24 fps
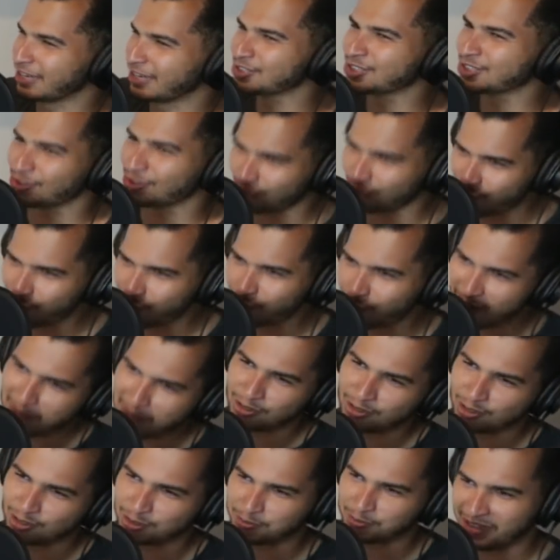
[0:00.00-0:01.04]
it was a chrome wrap
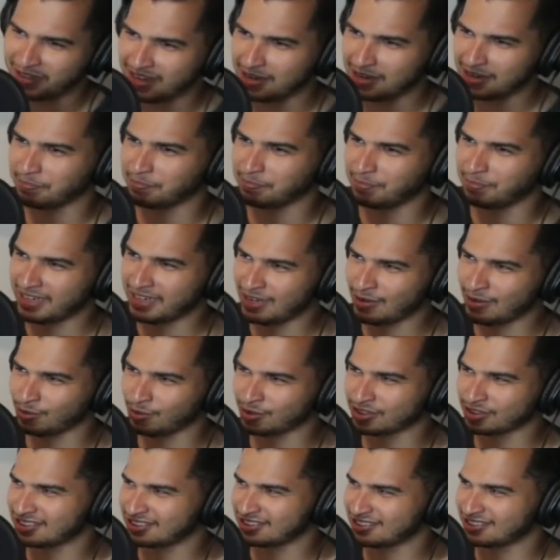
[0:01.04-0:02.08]
and it was pink, but it
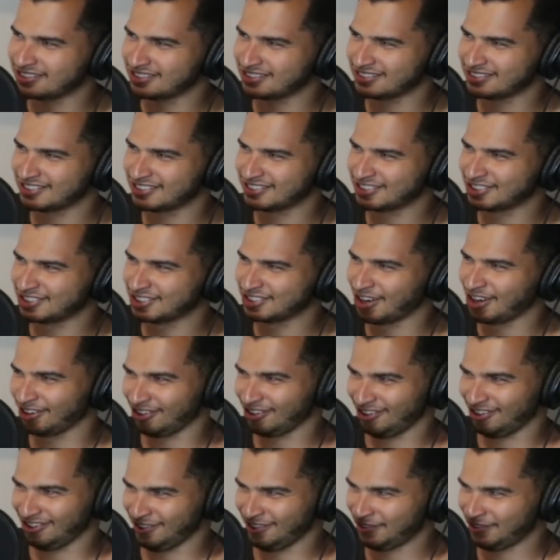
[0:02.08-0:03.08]
was subtle.